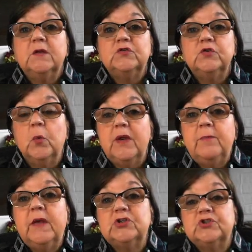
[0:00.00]
So you want
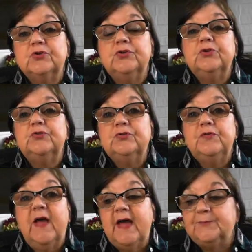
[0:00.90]
to make sure you do
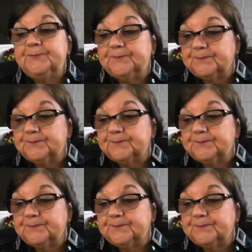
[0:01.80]
that.